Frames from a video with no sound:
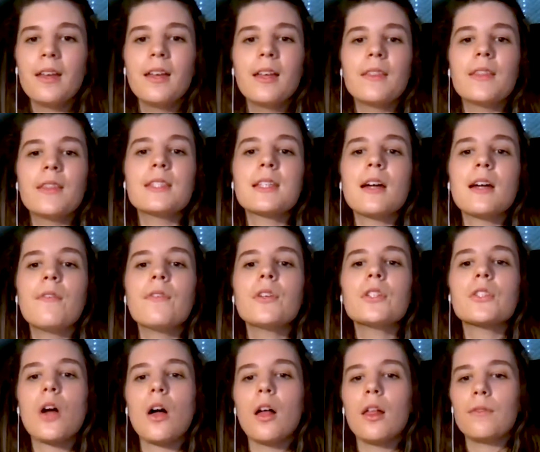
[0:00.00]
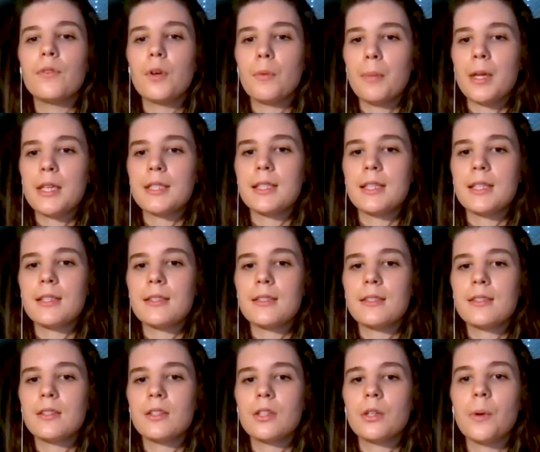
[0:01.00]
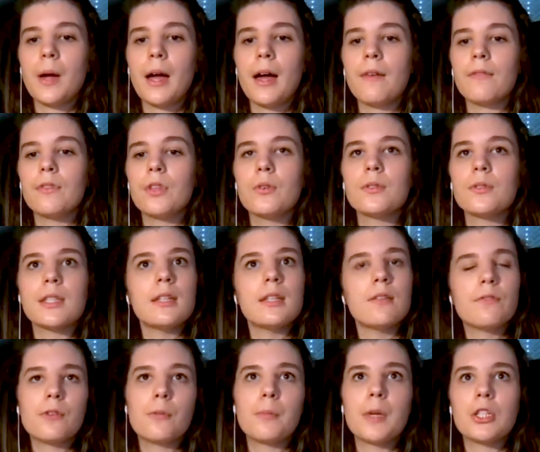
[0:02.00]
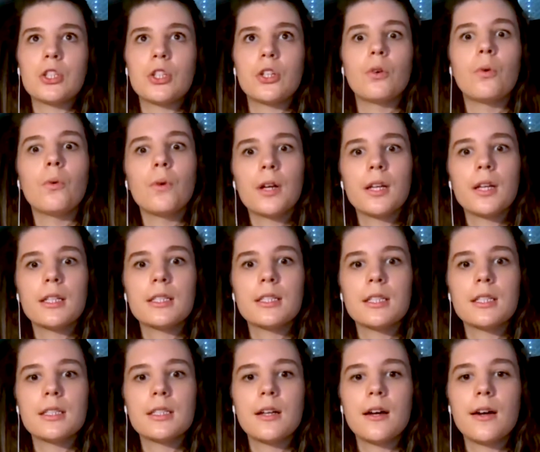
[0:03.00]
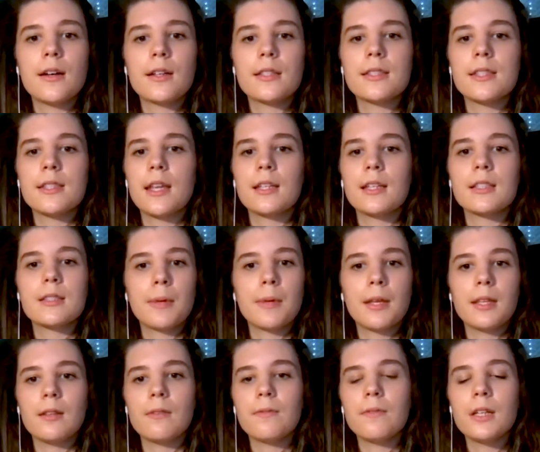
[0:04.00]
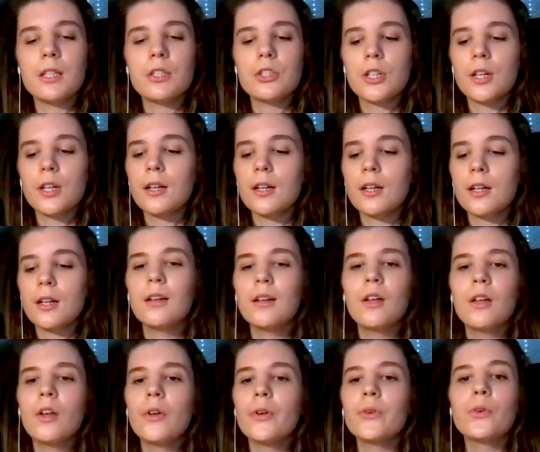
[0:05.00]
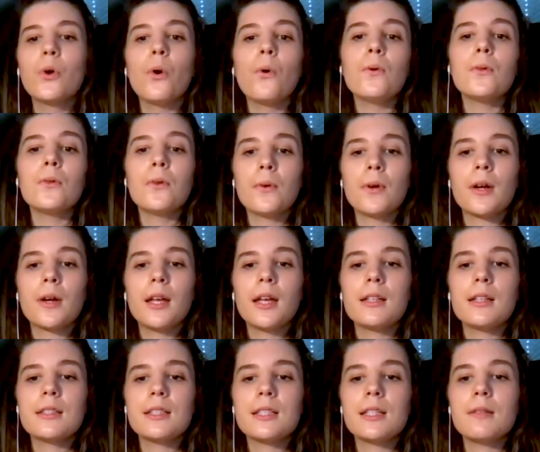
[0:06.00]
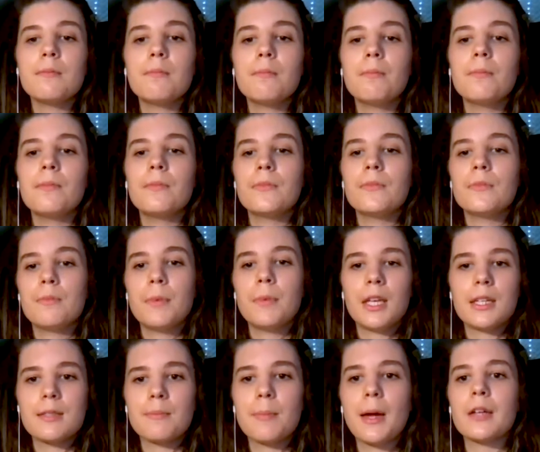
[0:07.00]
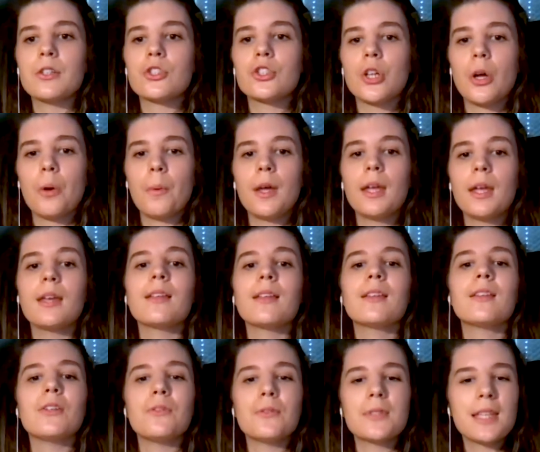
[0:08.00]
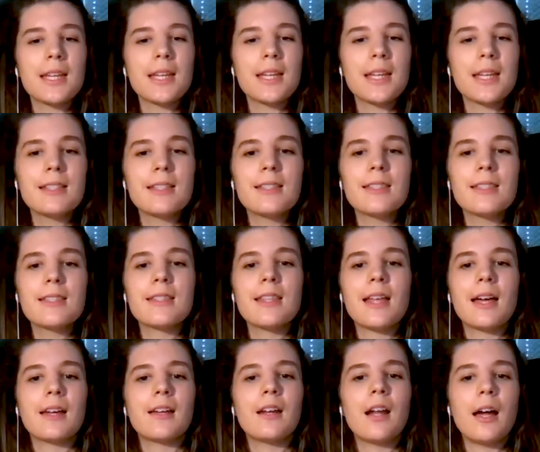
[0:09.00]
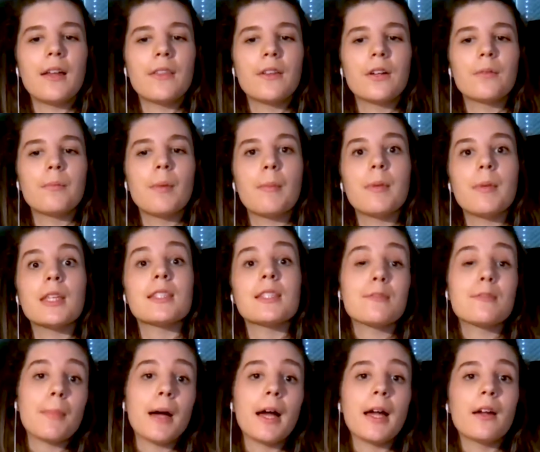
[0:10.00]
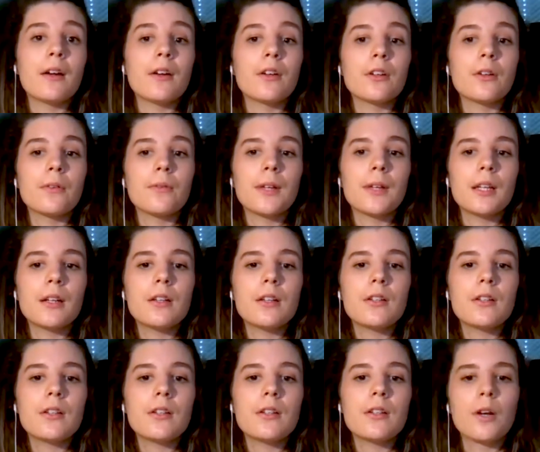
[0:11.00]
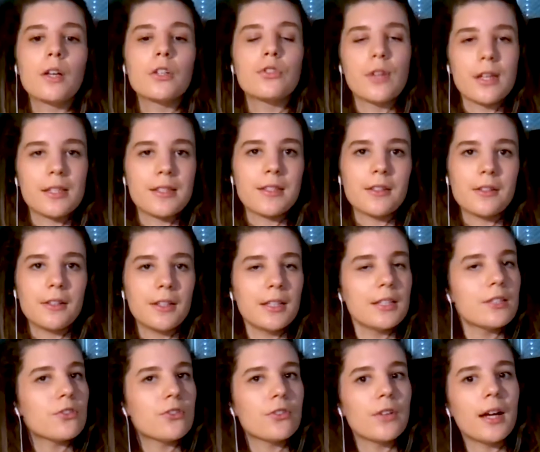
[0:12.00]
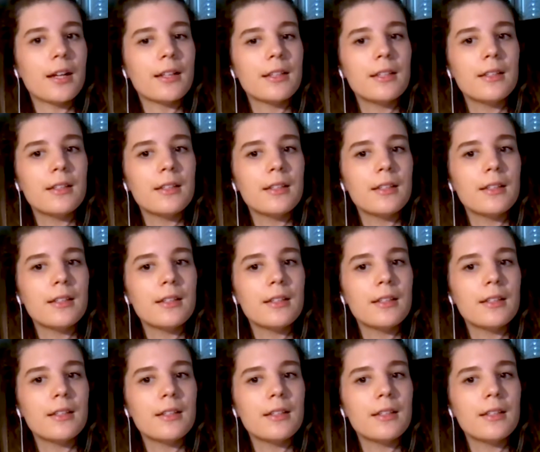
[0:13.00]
This covers all of your bases. You have those information-oriented docs that explain the feature, goal-oriented, because by showing use cases, that could either maybe inspire your readers or address their needs directly.